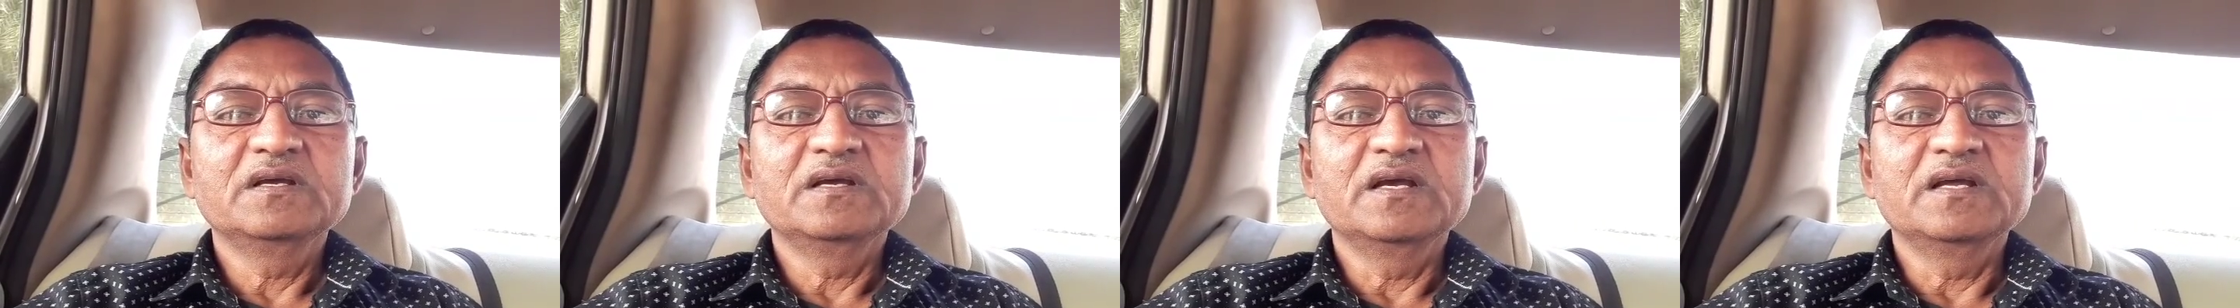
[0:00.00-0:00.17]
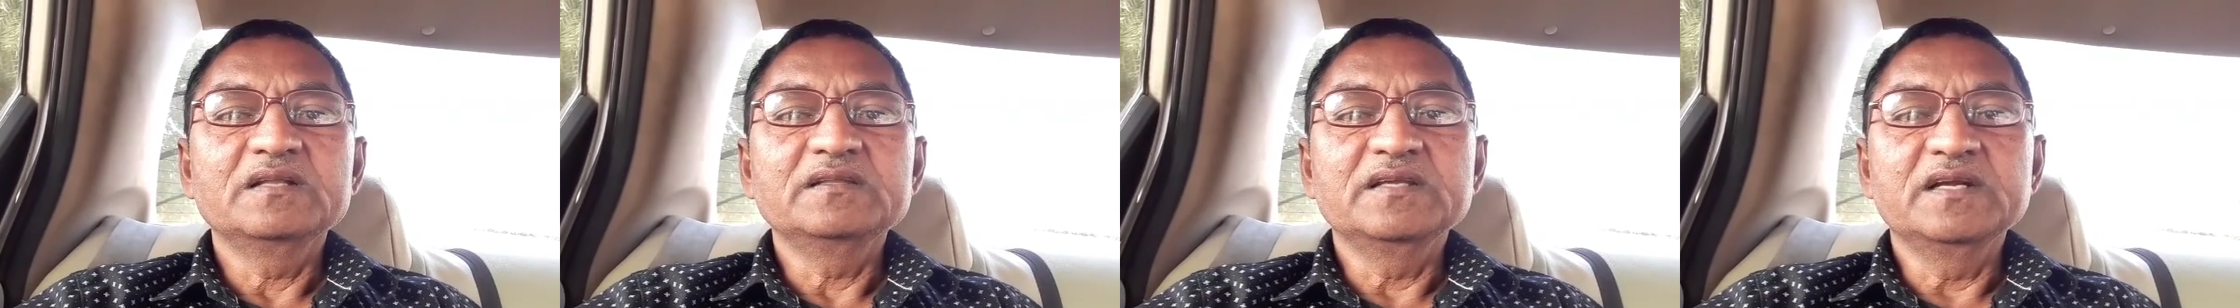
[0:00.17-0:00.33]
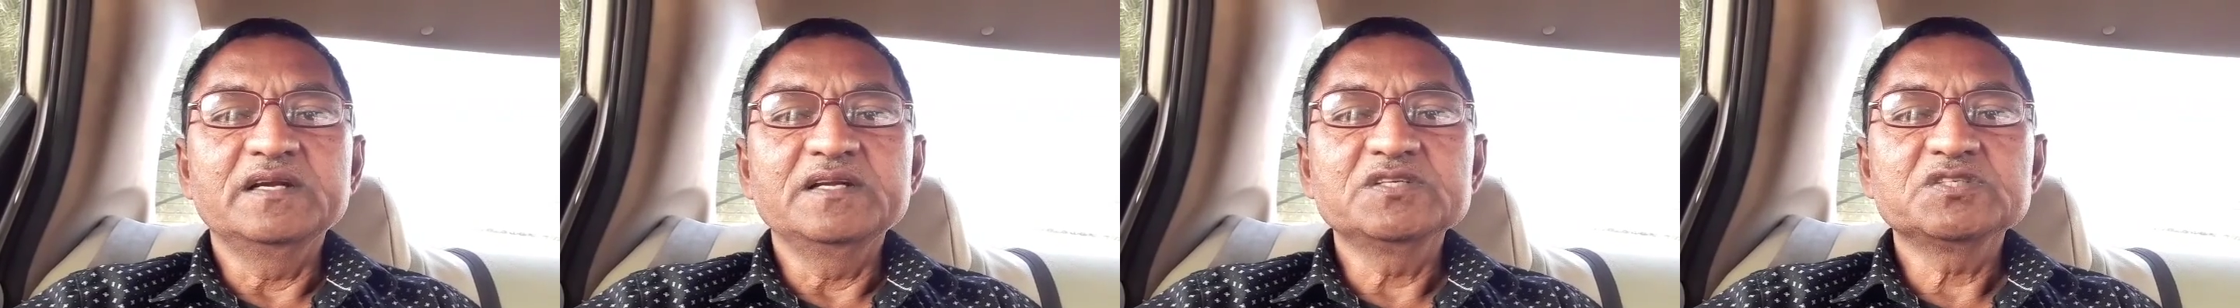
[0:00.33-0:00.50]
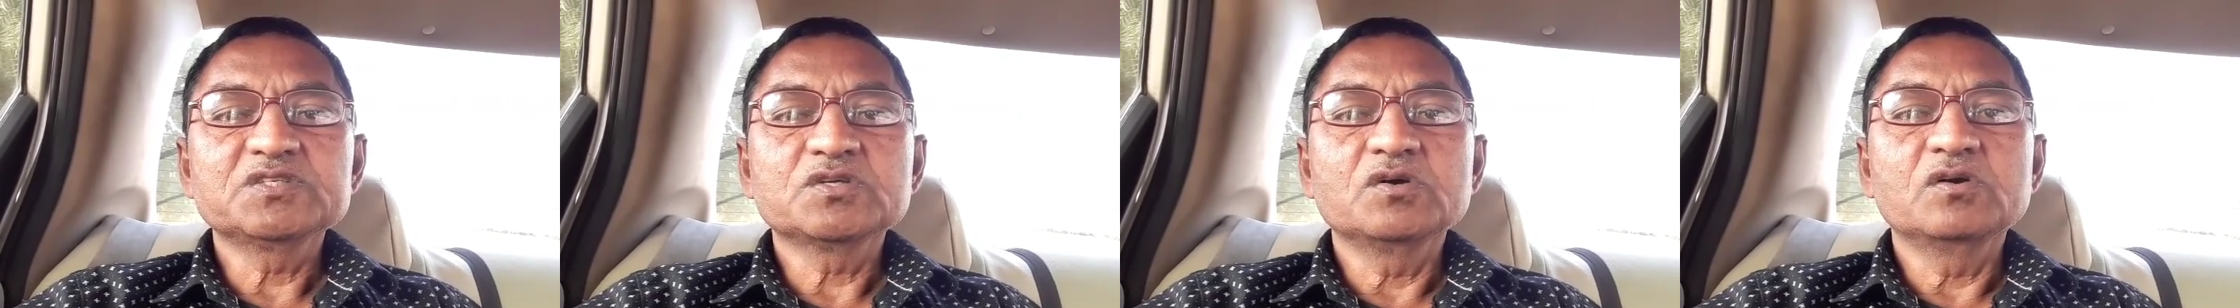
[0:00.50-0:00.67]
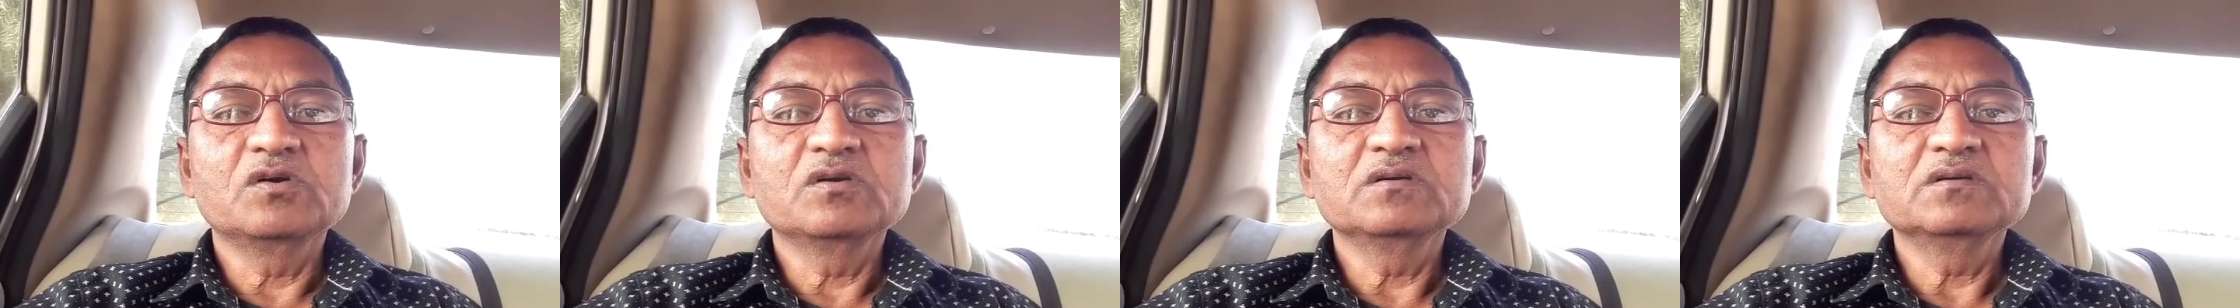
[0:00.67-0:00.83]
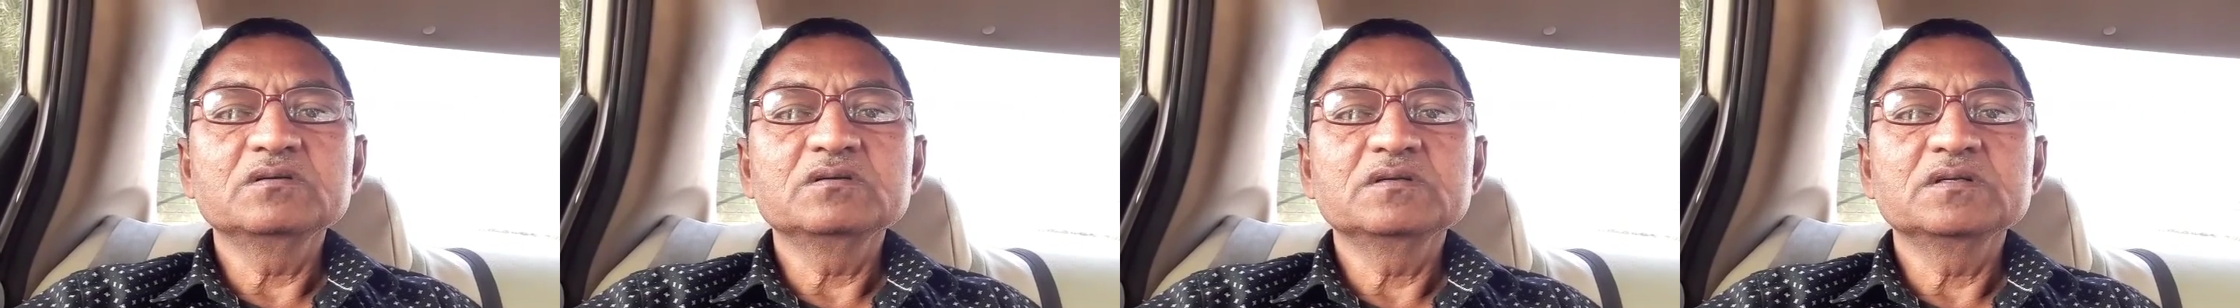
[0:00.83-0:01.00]
and that is
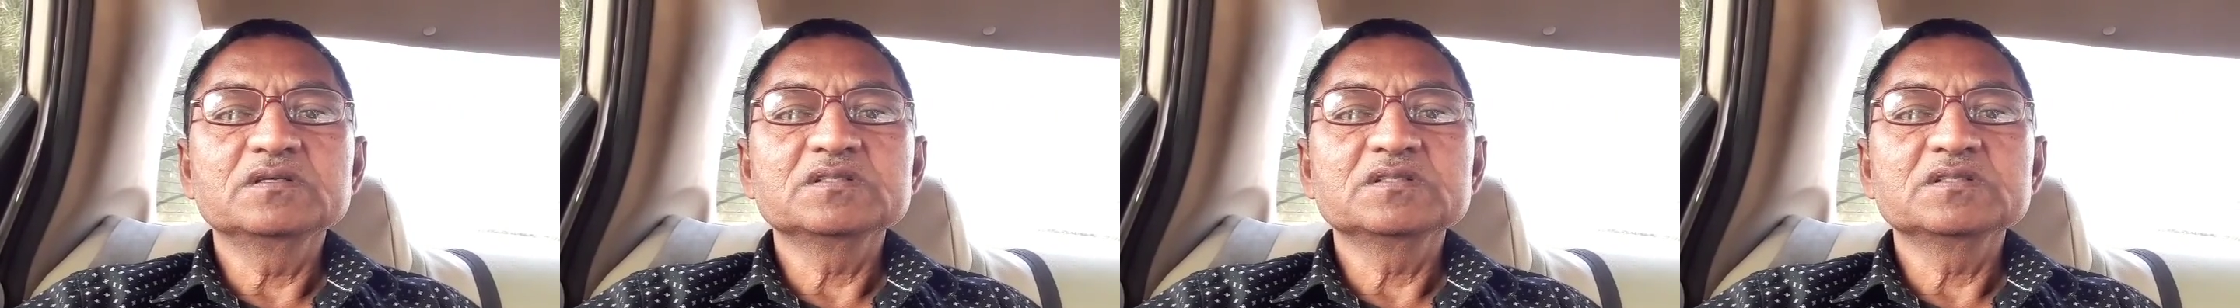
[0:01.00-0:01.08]
called